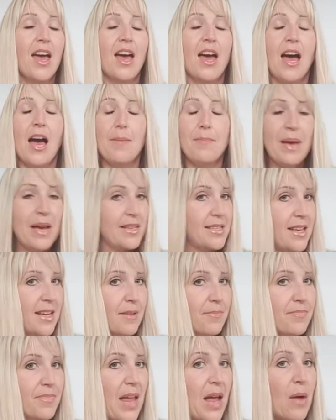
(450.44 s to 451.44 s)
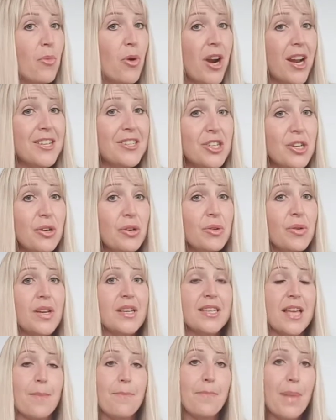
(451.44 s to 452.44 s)
Amazing. And what I do is
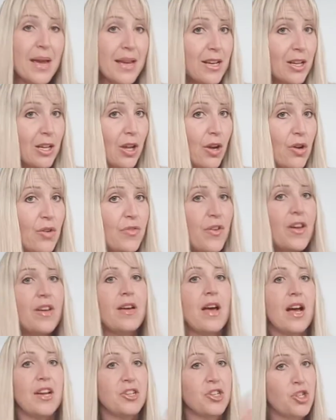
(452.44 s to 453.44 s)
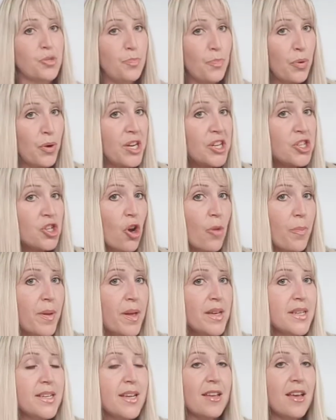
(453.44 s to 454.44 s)
I bake a loaf, I pre-chop
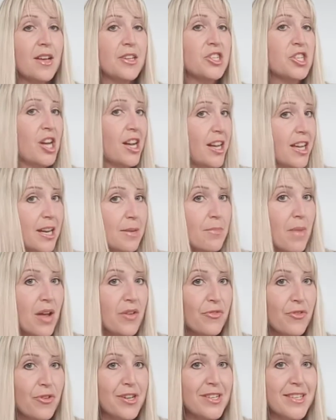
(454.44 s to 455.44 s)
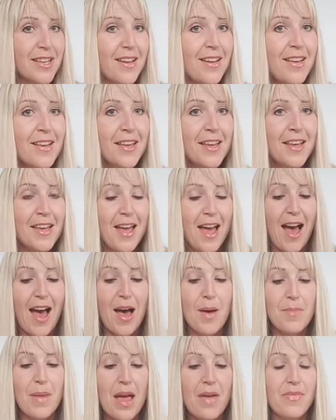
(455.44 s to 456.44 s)
it, chuck it in my freezer,
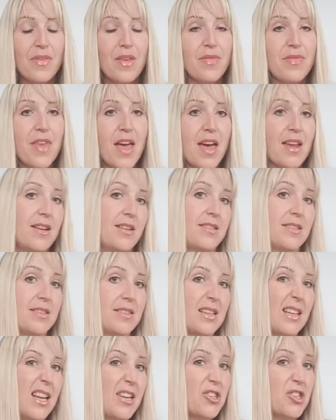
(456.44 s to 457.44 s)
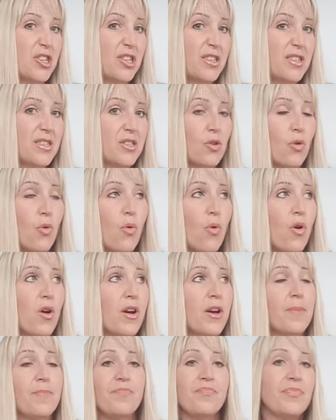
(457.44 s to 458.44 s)
and then that is lunches,
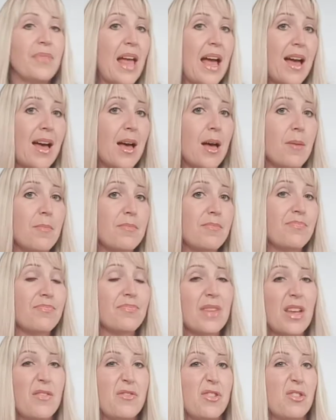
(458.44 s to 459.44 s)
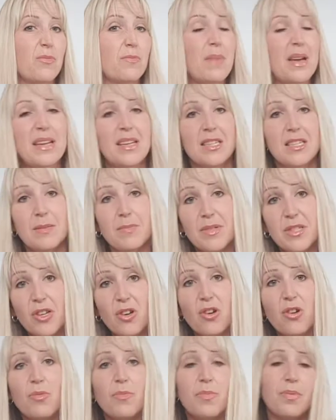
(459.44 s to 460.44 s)
or if you're making some
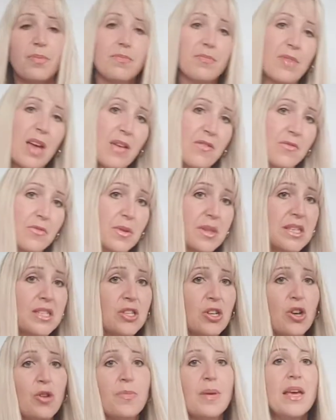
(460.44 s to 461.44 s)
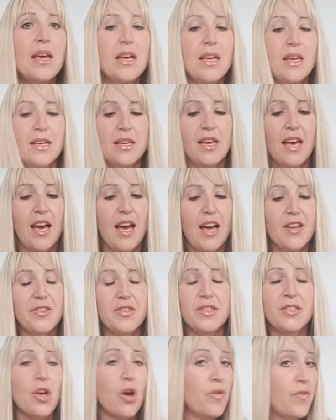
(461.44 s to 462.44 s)
soup, have it with the soup.
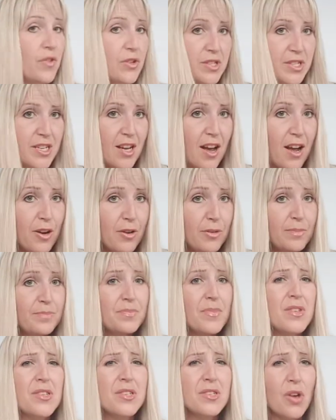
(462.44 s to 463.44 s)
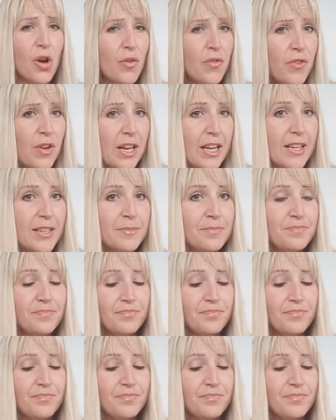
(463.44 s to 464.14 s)
So versatile, so filling,